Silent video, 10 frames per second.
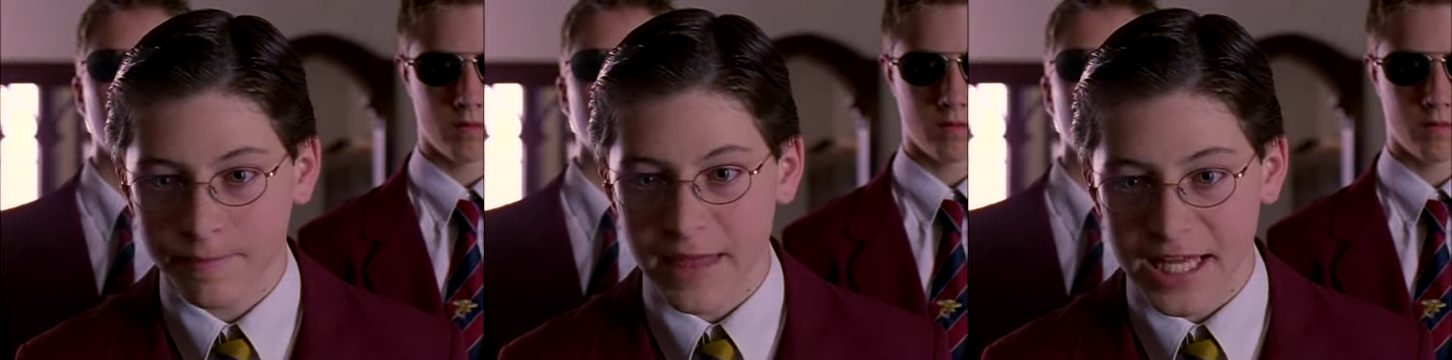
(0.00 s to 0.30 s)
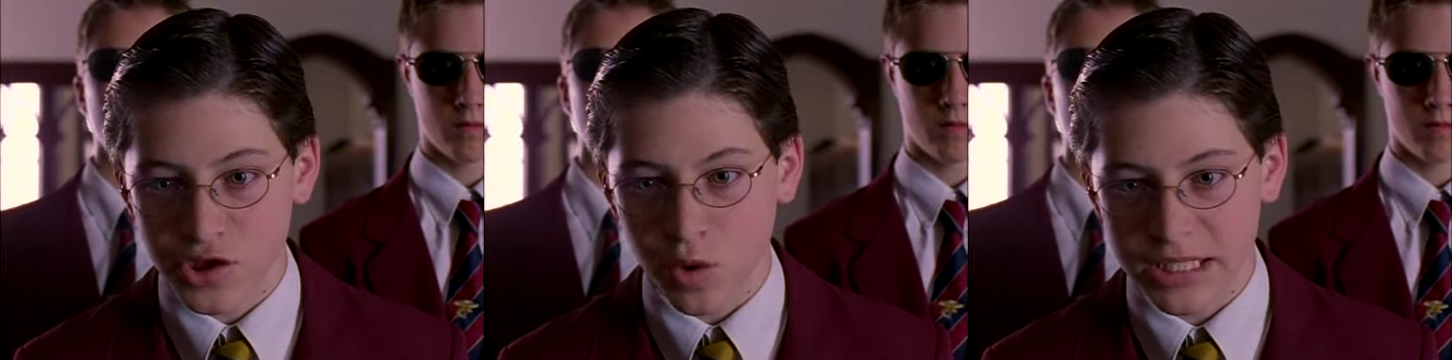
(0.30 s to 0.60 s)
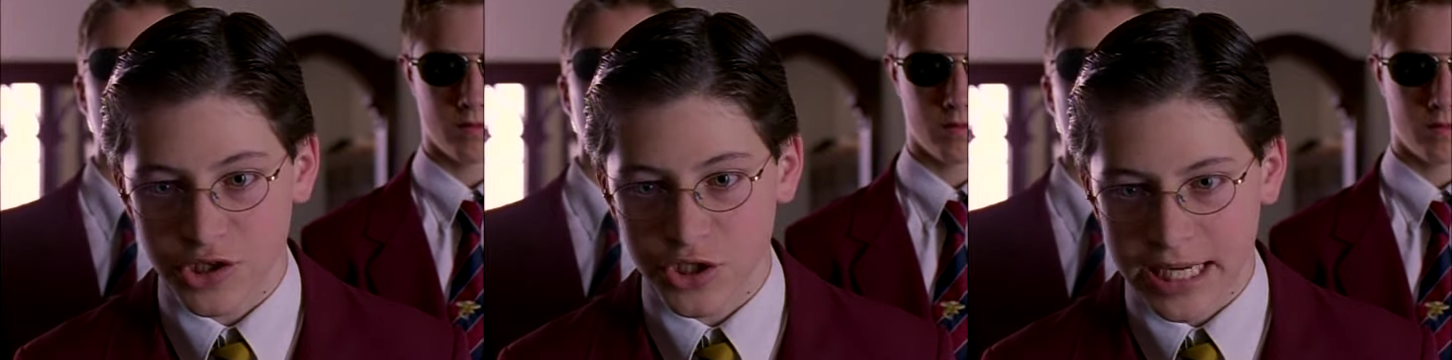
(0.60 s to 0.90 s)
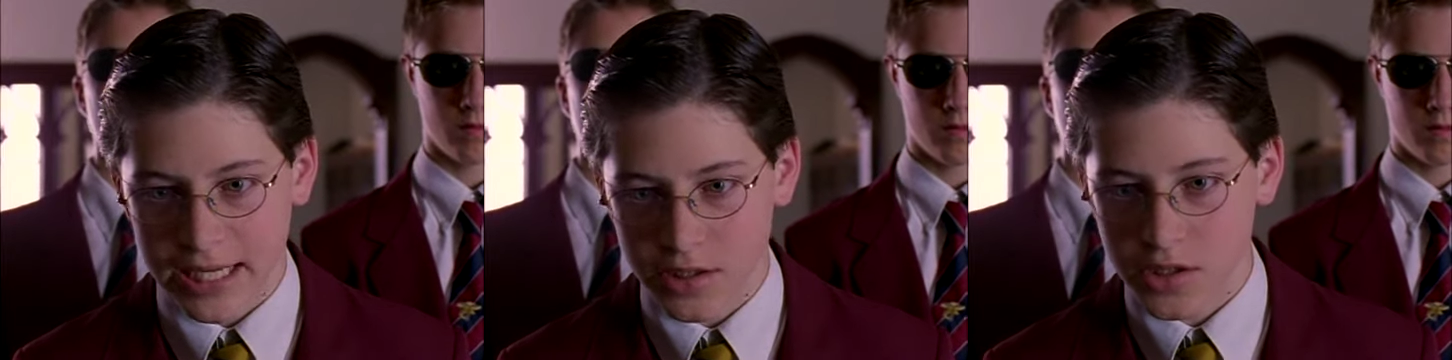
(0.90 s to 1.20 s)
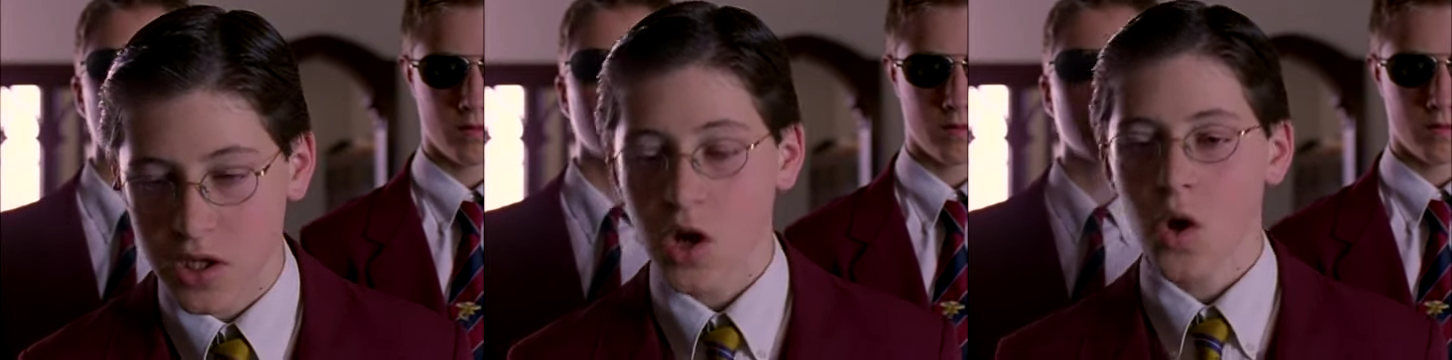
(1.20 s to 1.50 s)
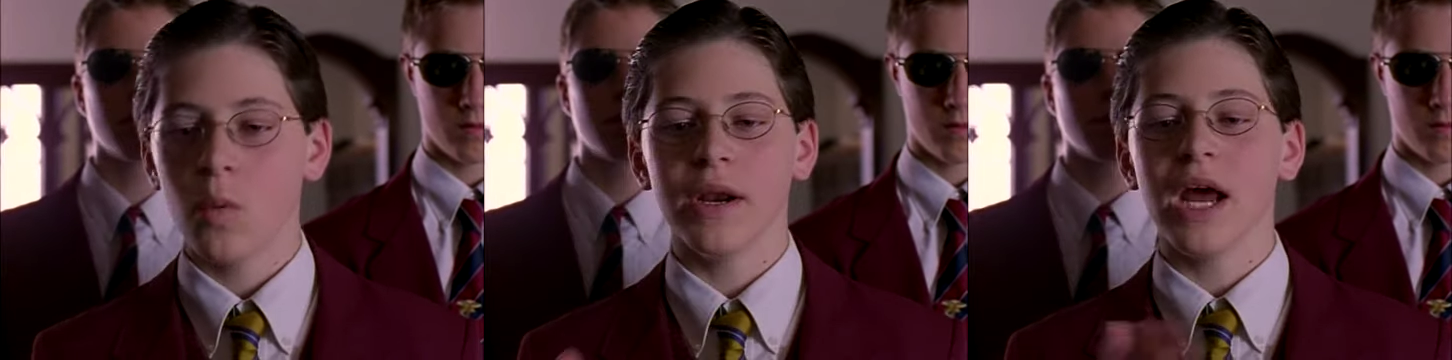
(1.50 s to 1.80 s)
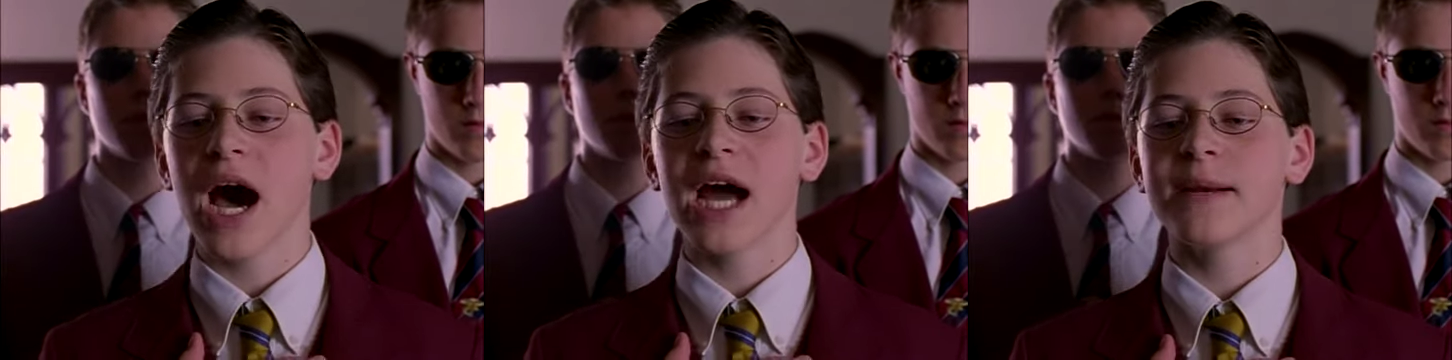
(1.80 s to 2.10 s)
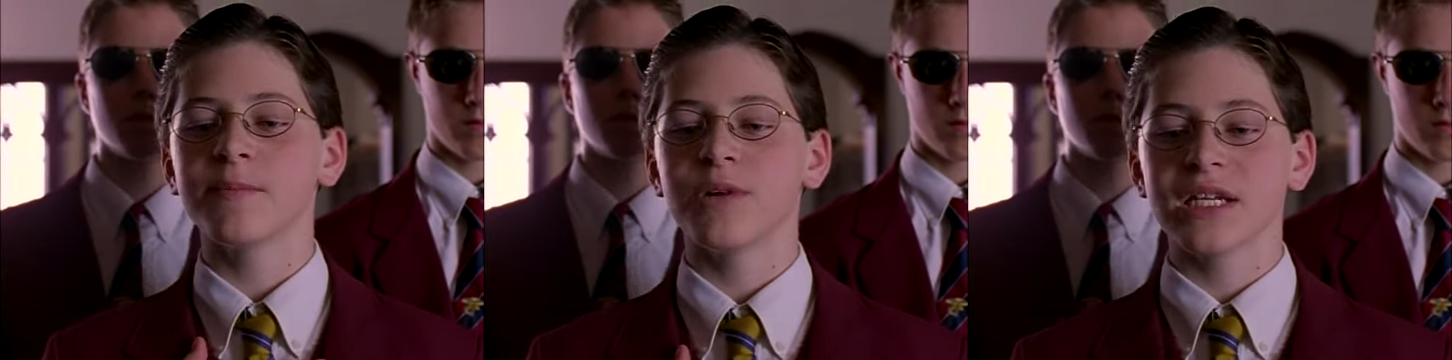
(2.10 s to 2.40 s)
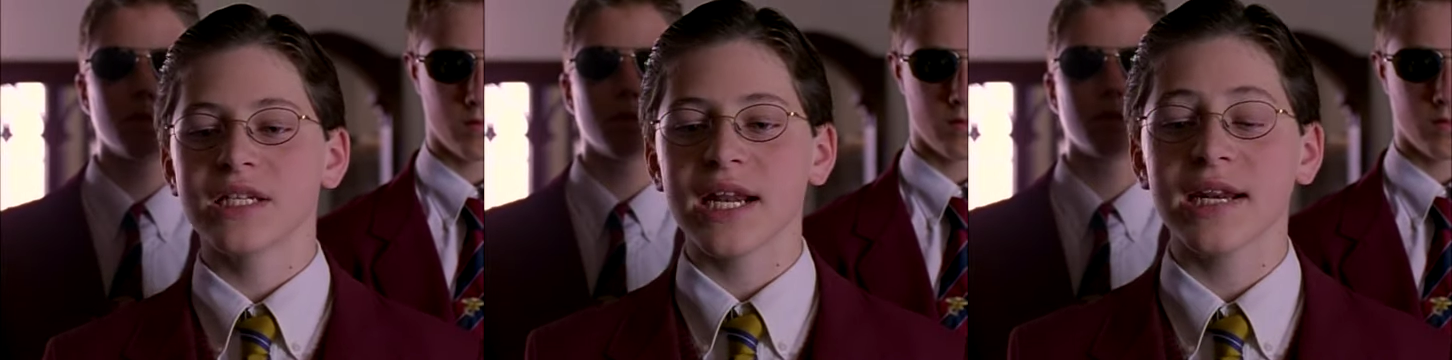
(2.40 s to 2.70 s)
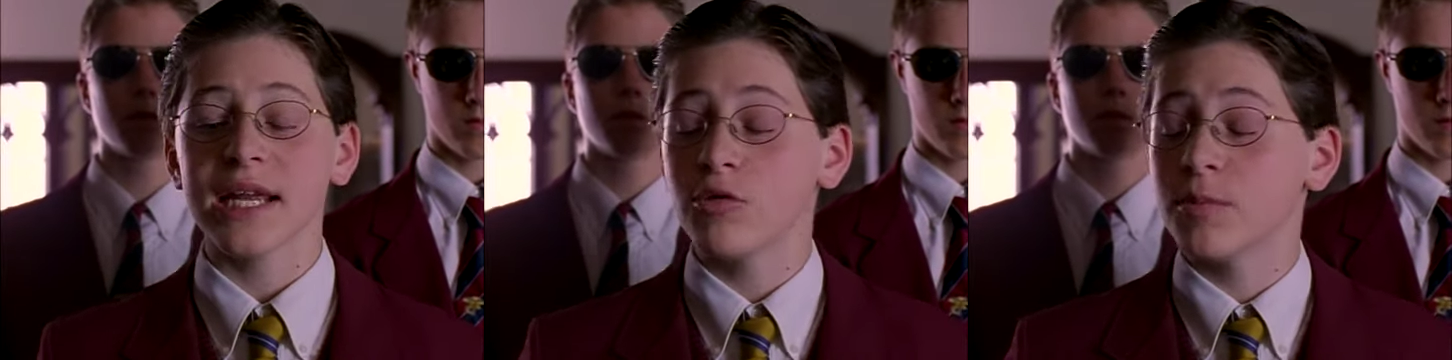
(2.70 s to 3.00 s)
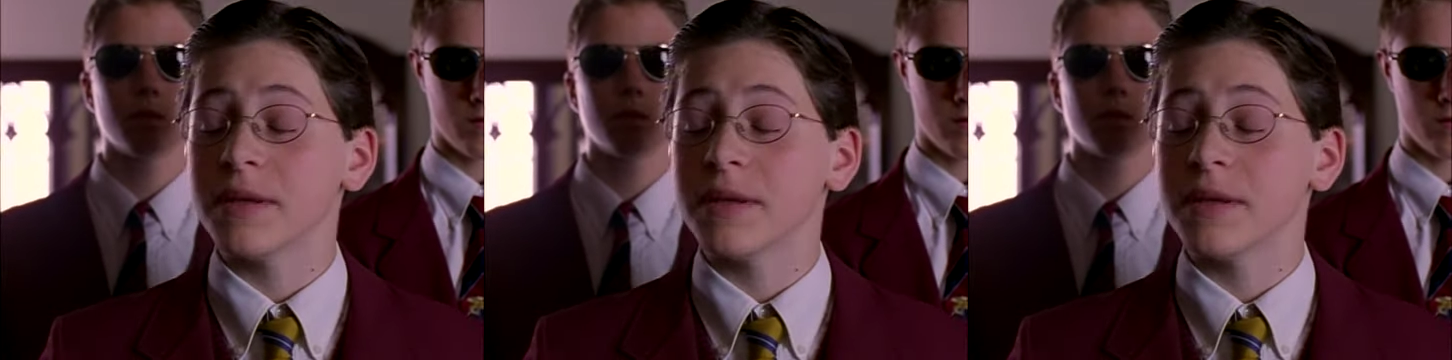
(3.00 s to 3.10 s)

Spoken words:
That's going to change. When I am president, it will